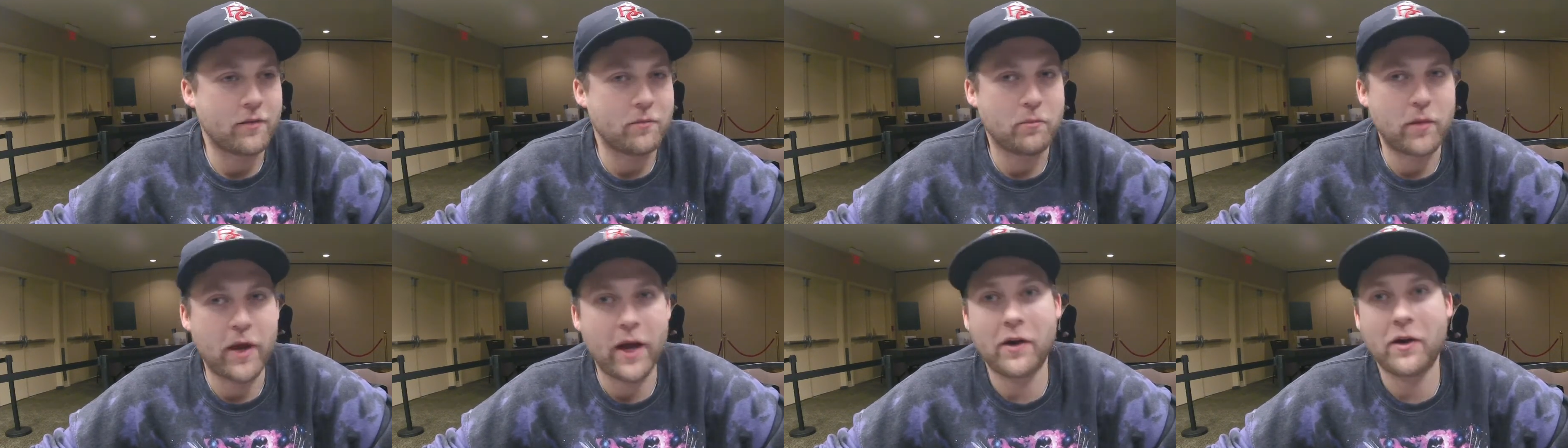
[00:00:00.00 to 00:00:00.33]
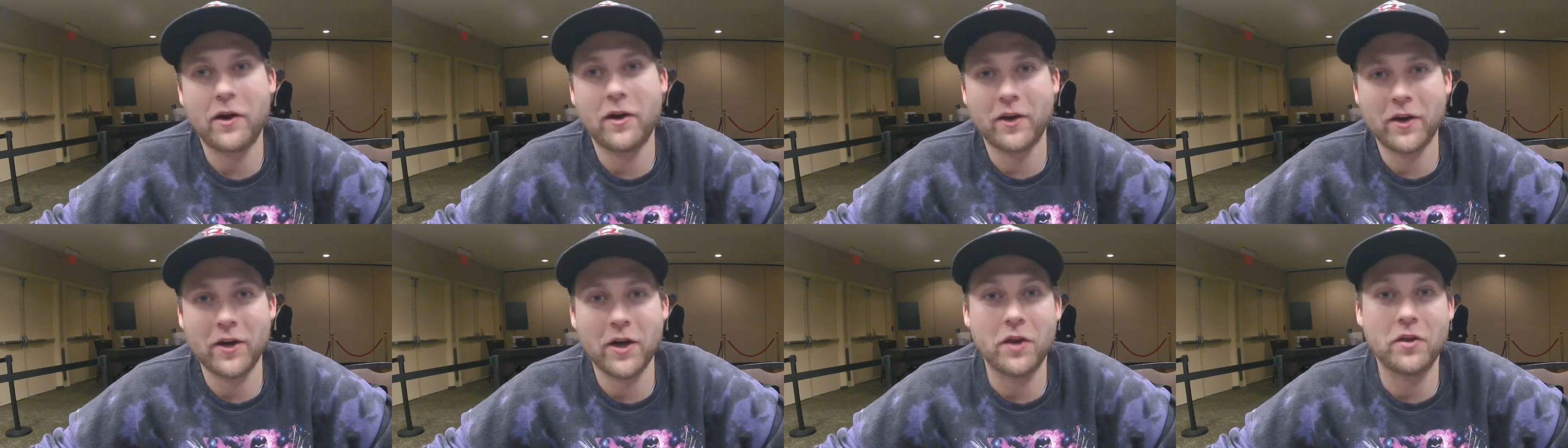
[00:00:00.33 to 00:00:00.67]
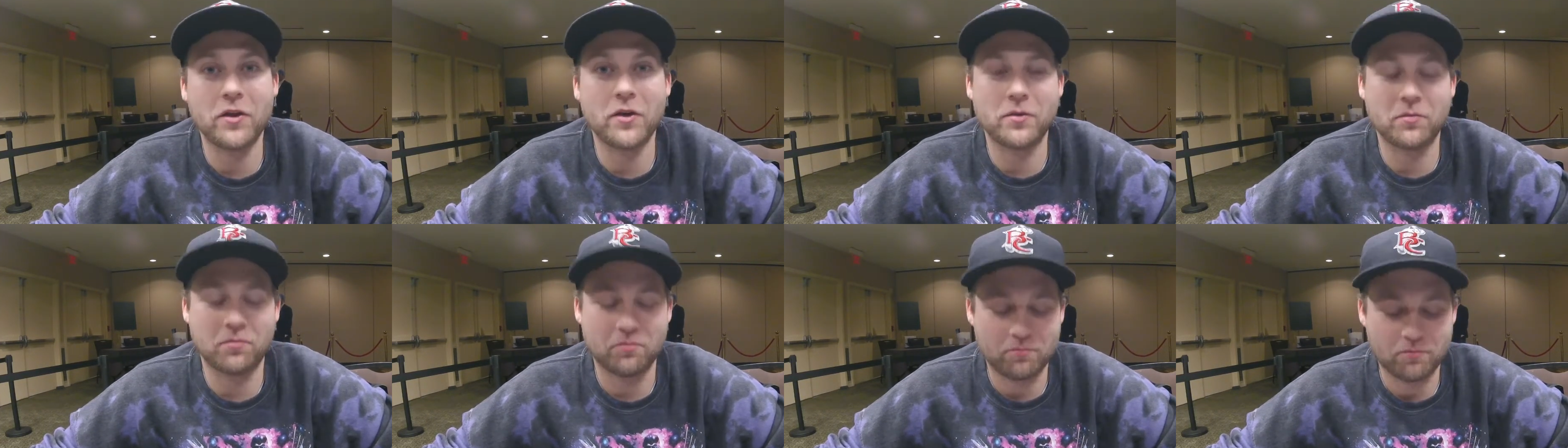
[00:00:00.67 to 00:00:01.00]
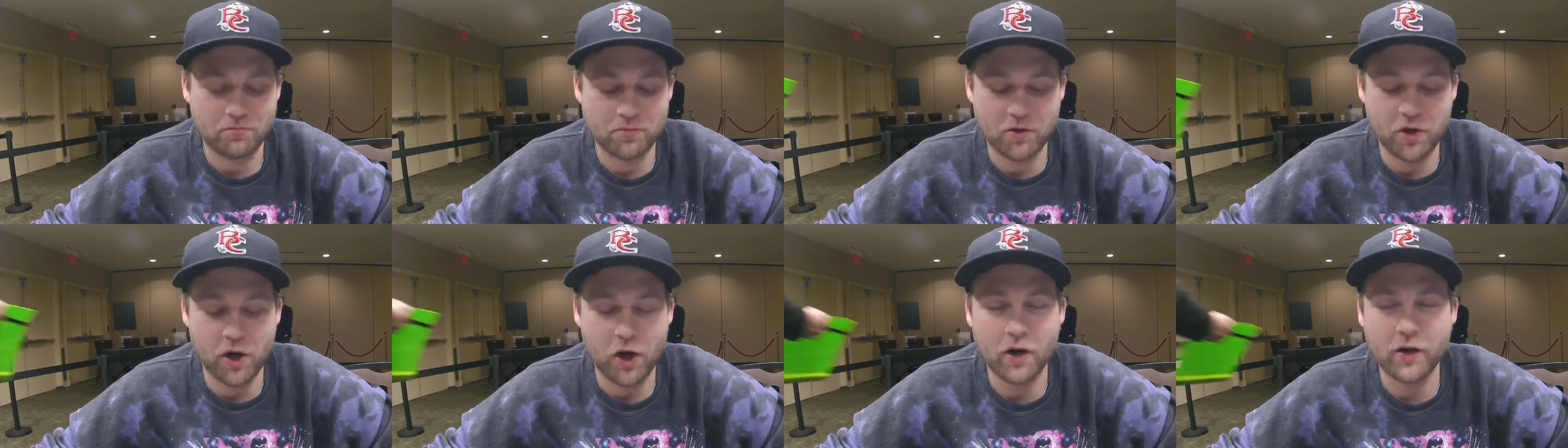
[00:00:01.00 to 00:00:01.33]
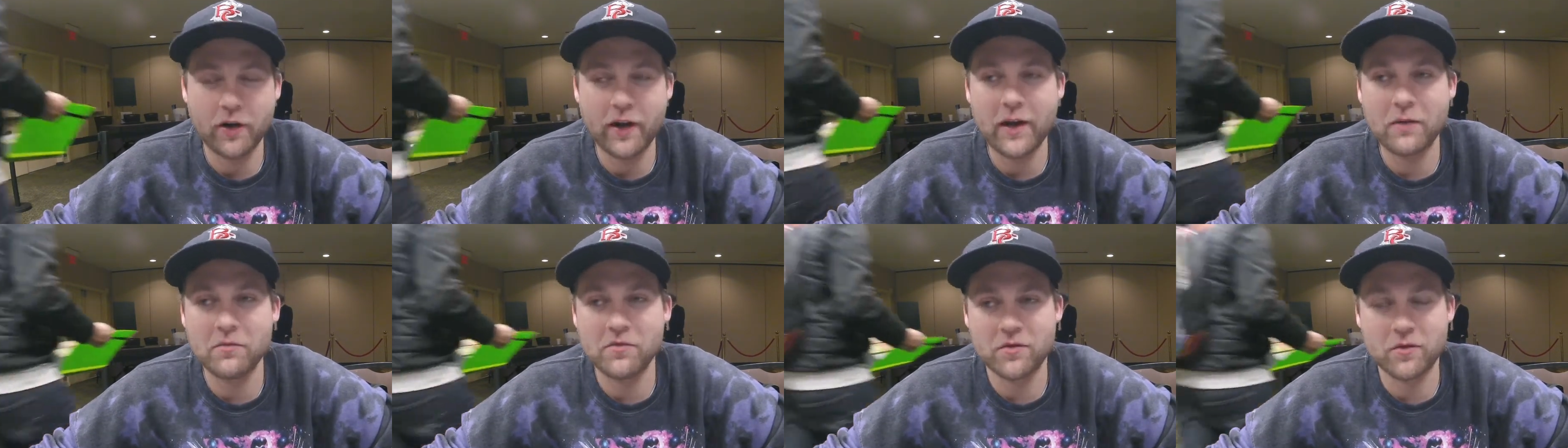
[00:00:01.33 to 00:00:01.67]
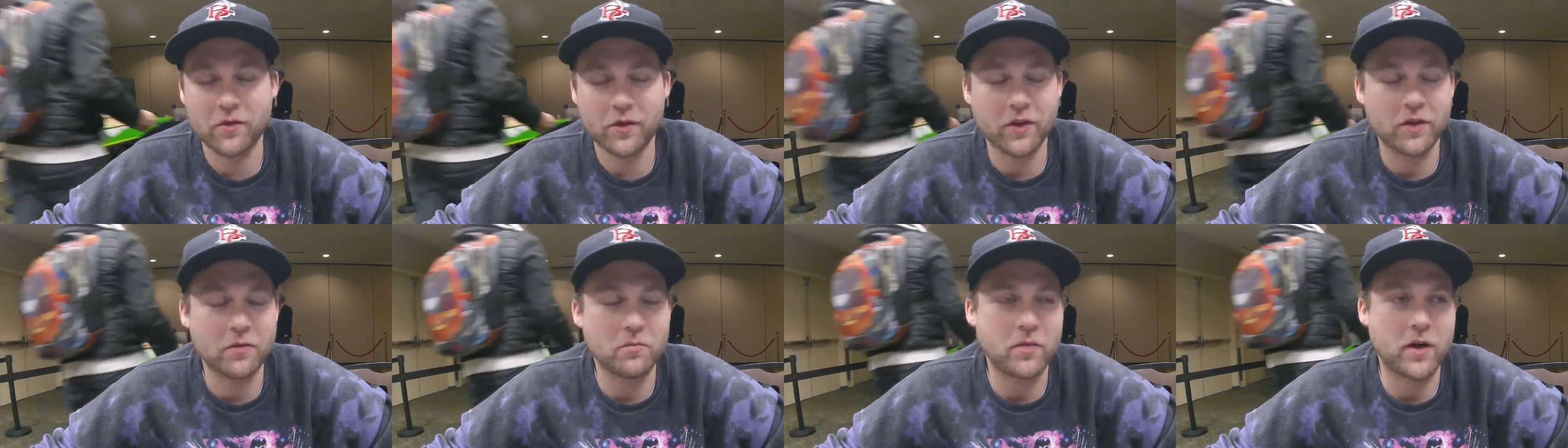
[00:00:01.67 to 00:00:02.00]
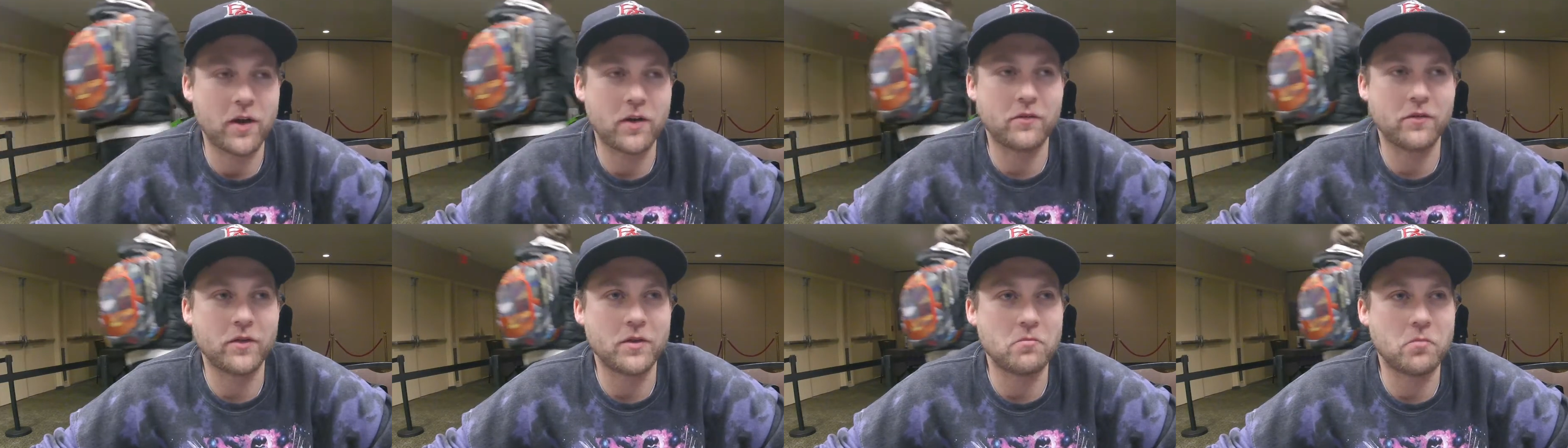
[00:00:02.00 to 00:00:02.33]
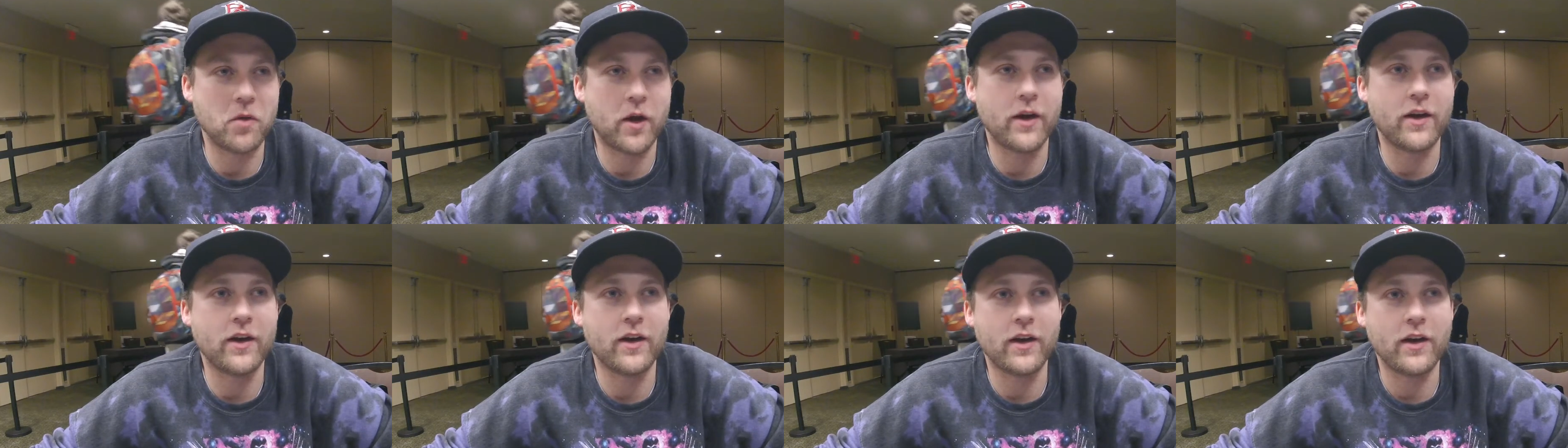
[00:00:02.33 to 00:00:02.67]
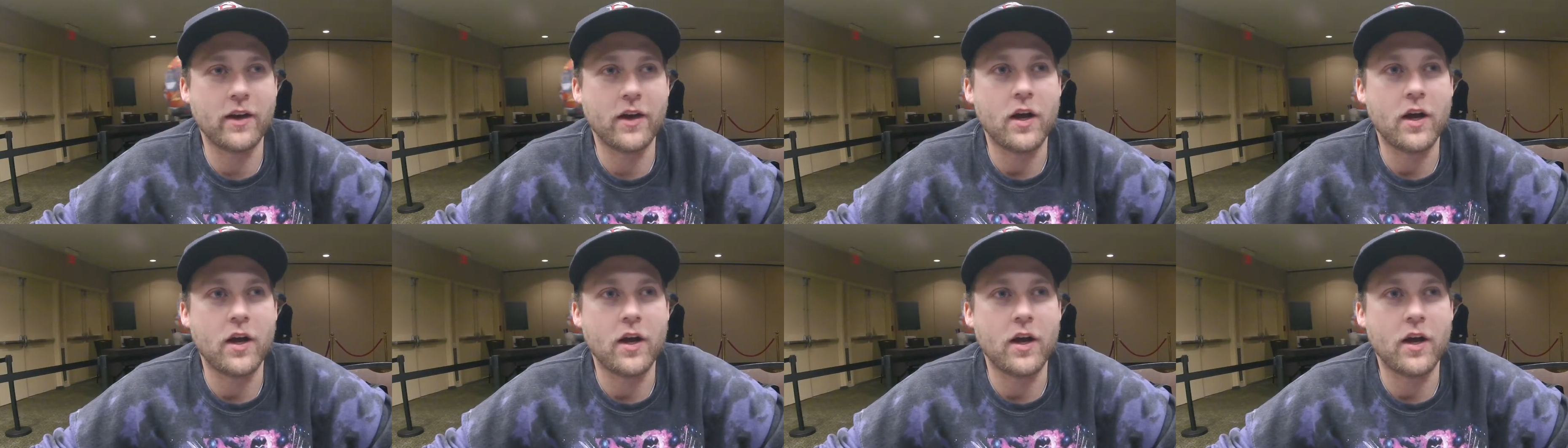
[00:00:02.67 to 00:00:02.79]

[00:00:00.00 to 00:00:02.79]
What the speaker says: Background in other card games really competitively, but